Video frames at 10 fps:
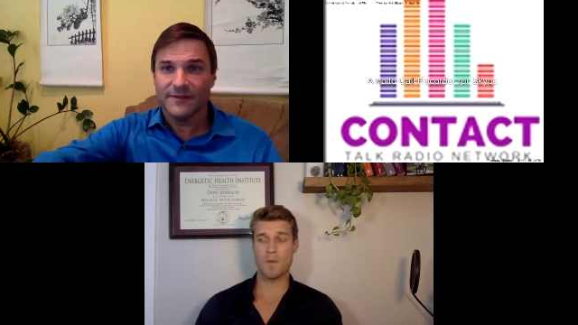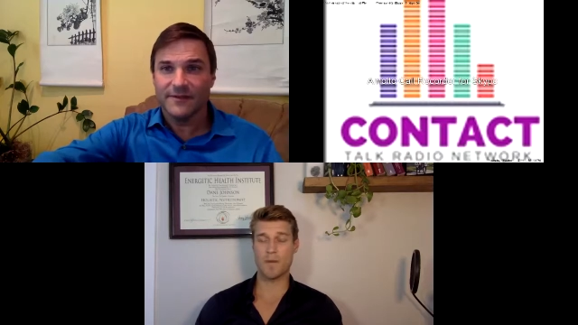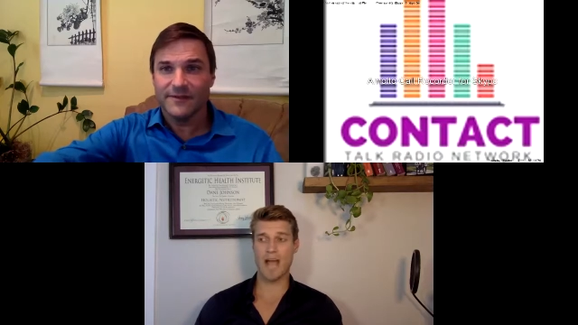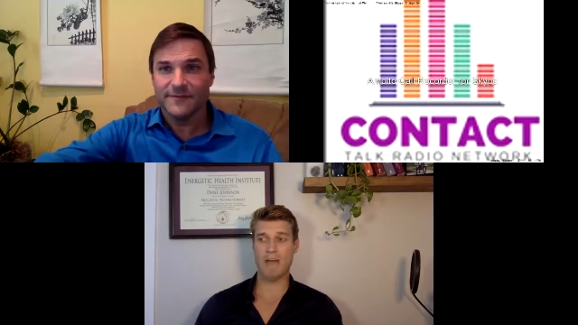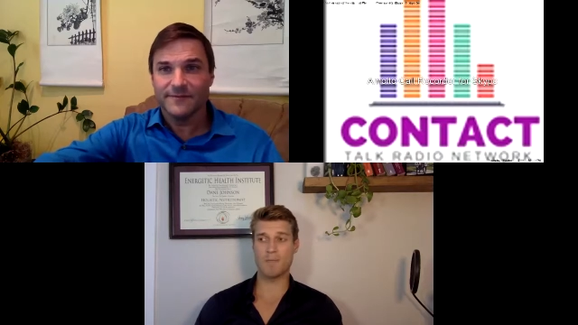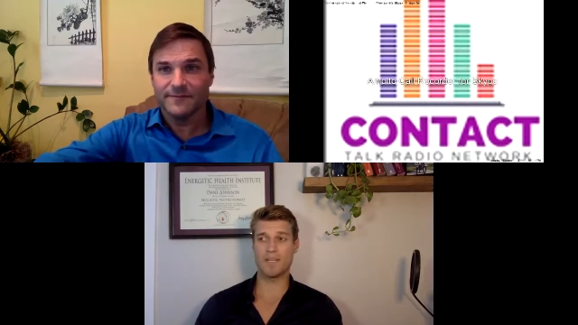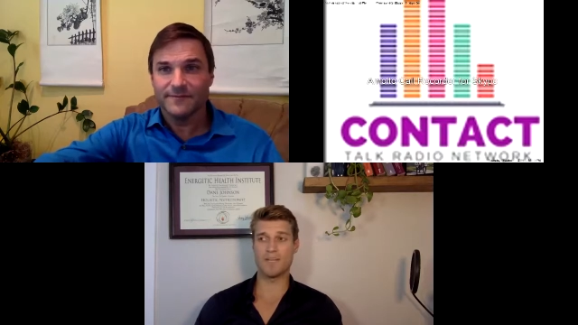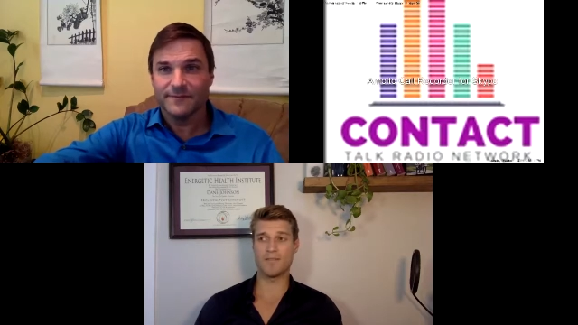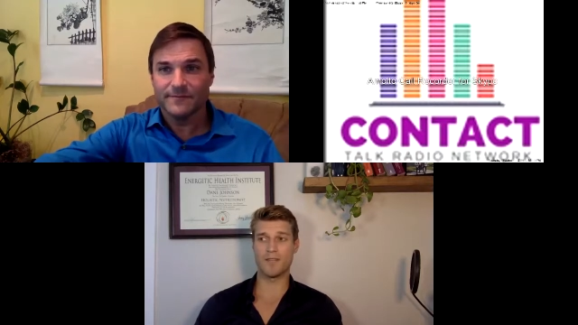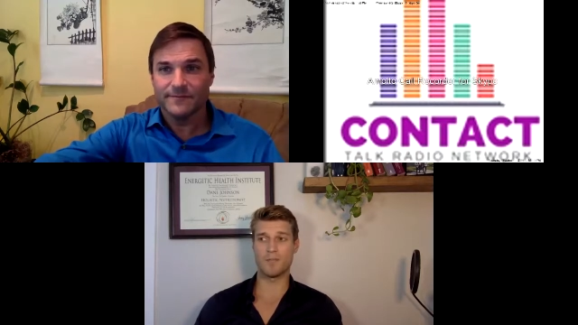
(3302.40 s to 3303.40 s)
Speaker 1: would happen
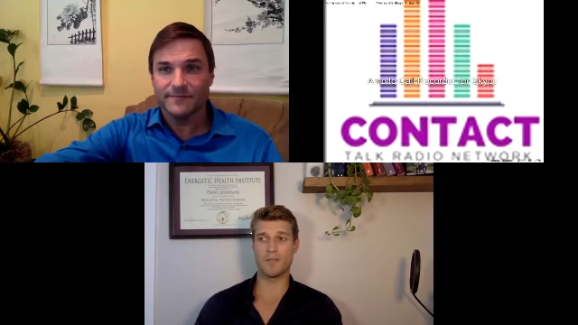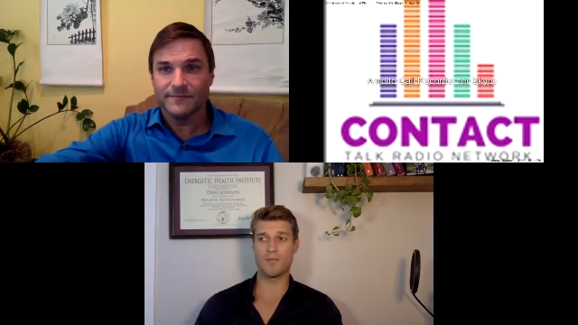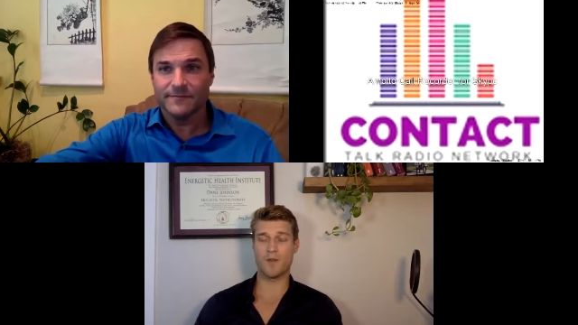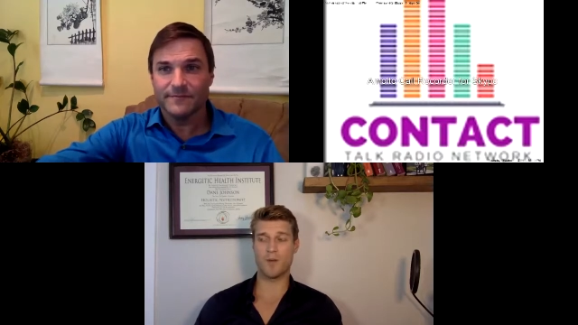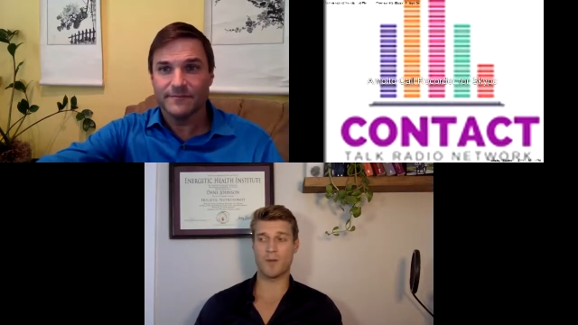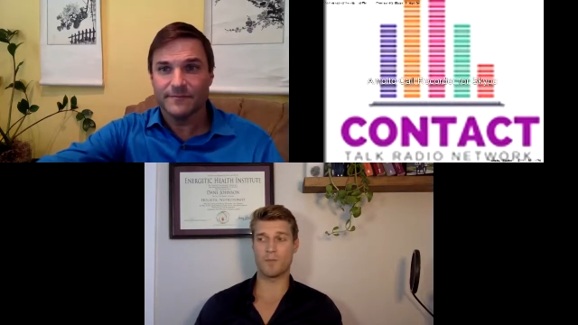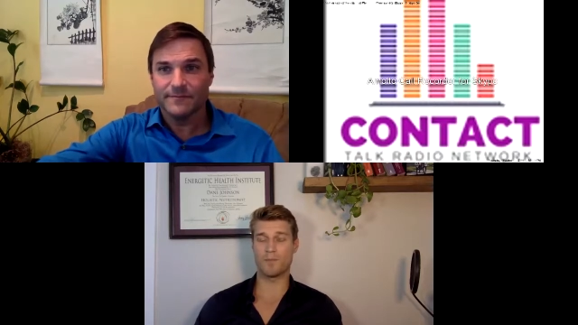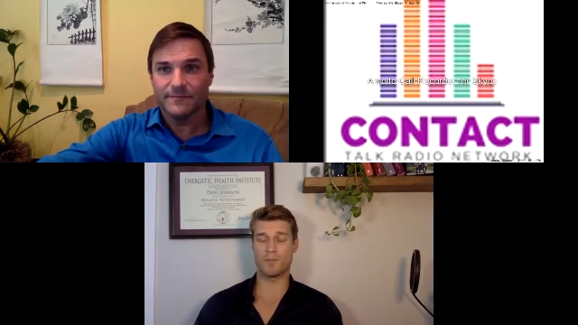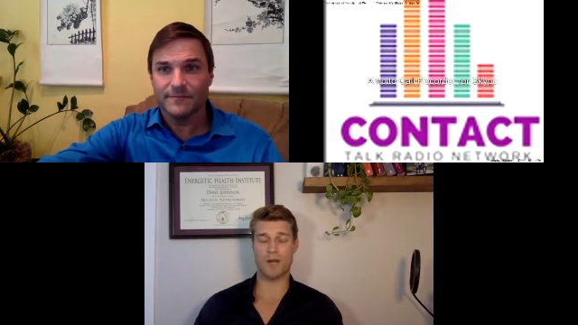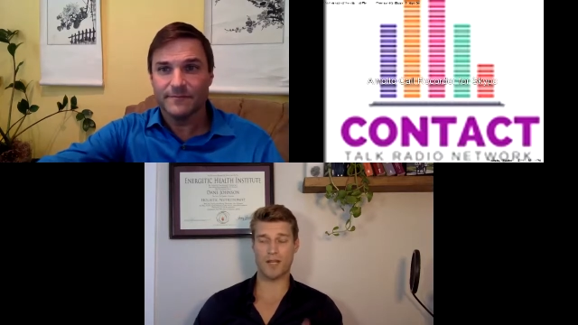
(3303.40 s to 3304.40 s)
if the big pharma
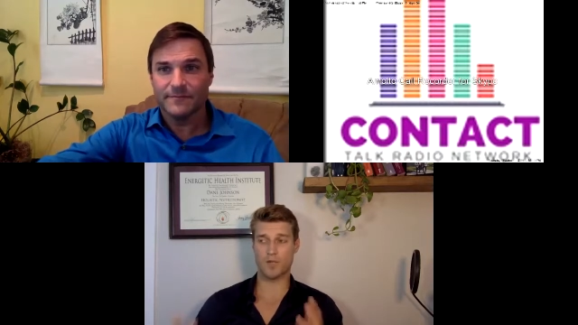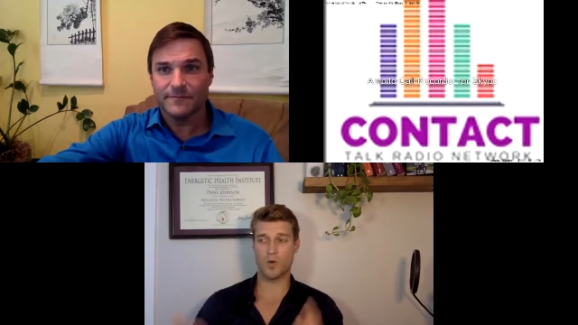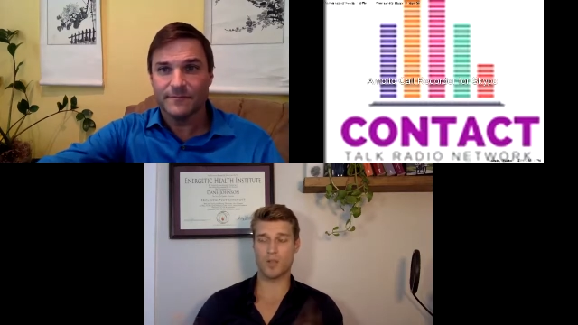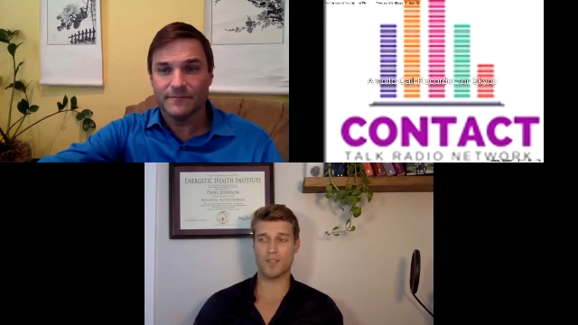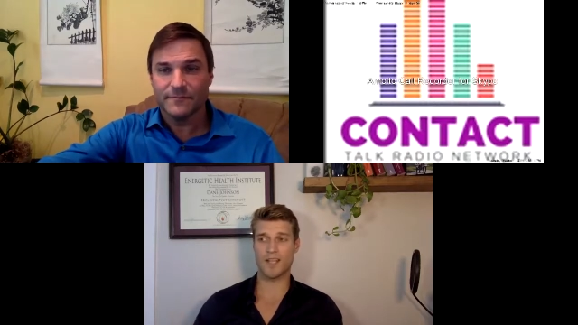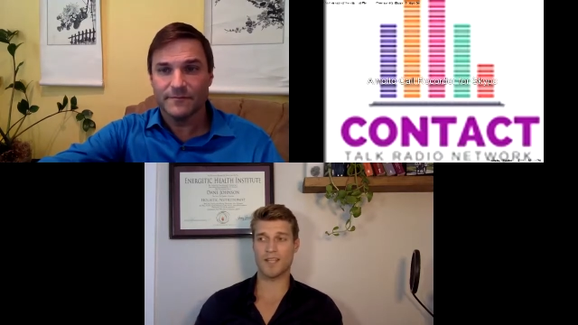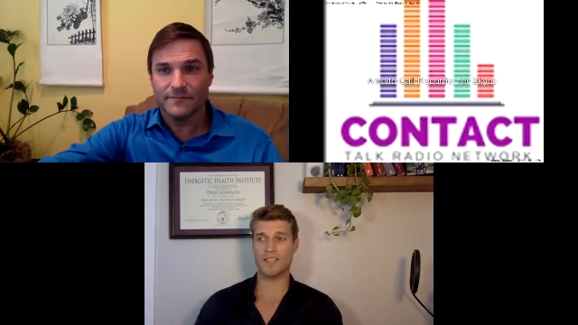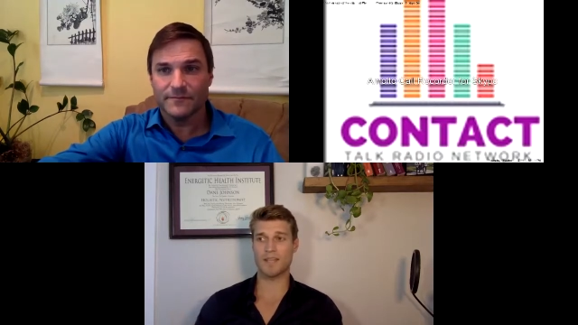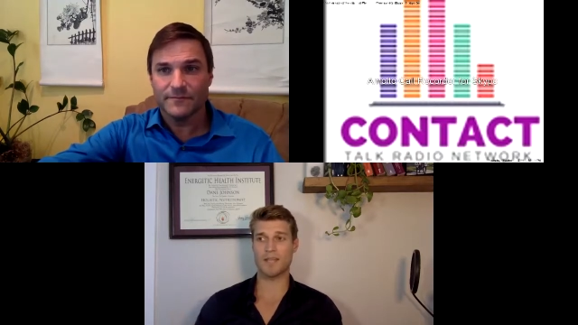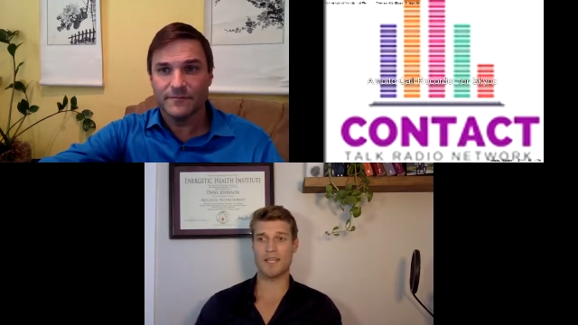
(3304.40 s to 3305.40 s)
products worked and they had to
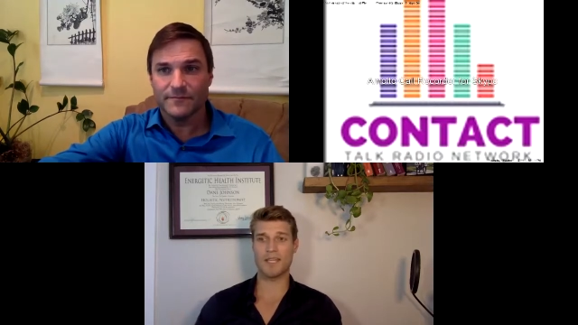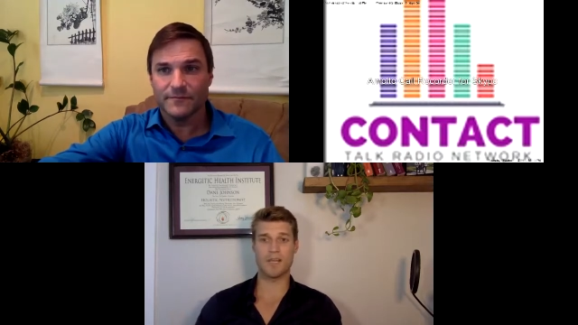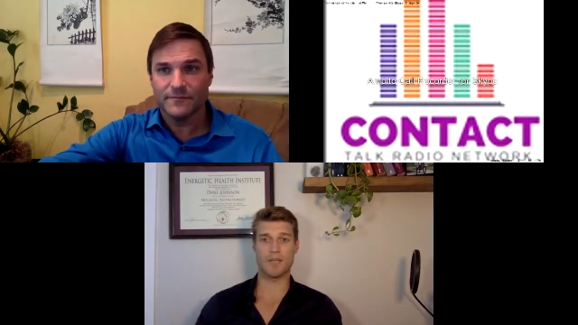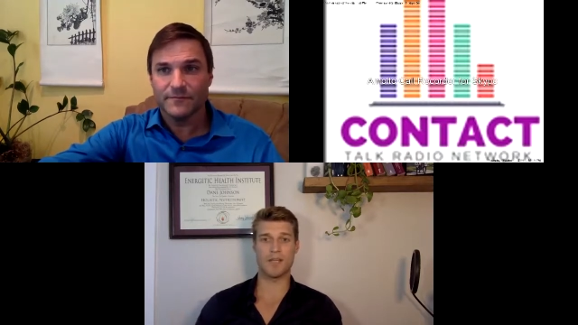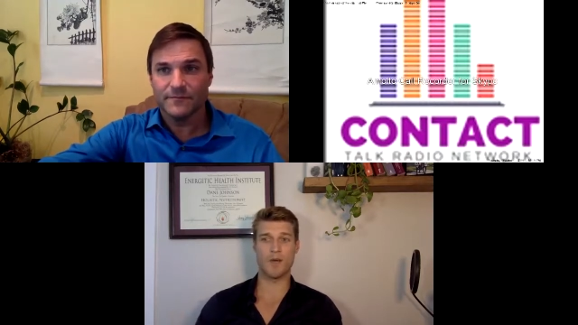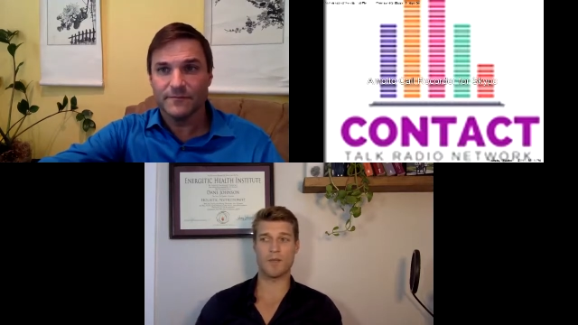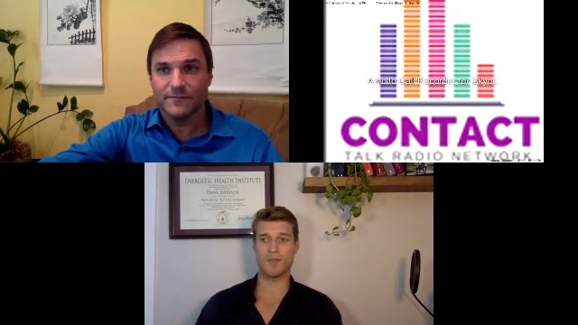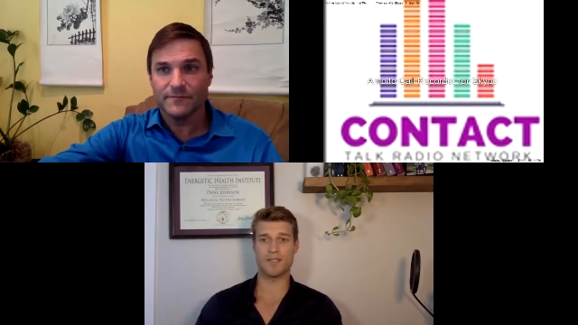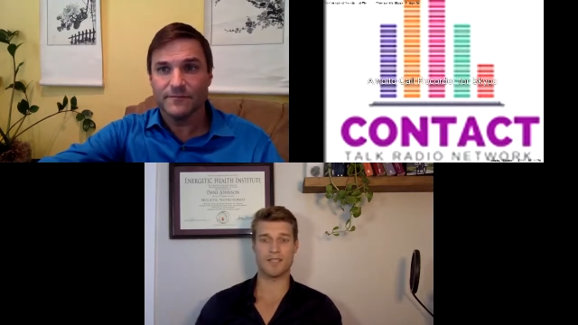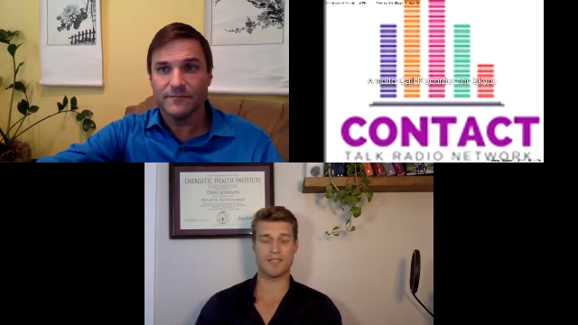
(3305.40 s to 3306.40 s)
stop taking them they go out of
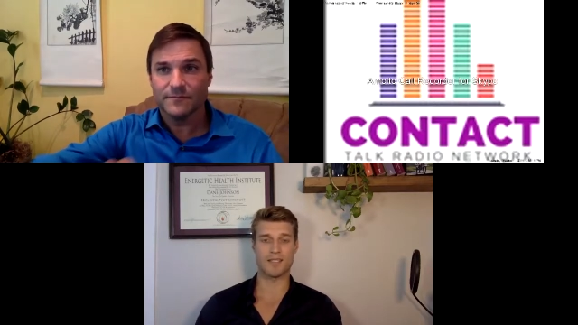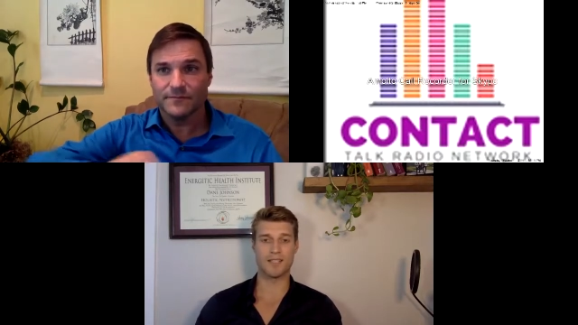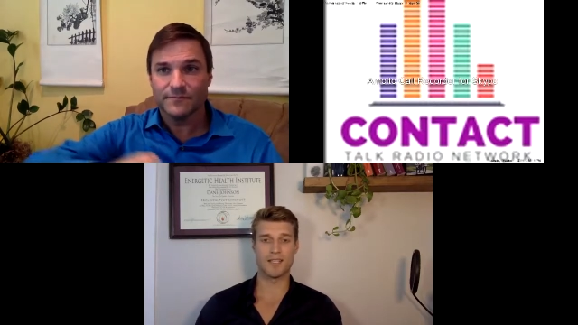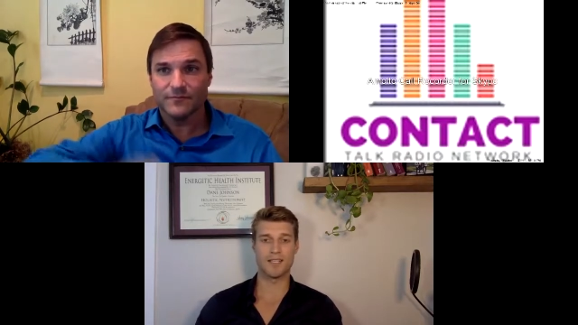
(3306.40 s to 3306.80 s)
business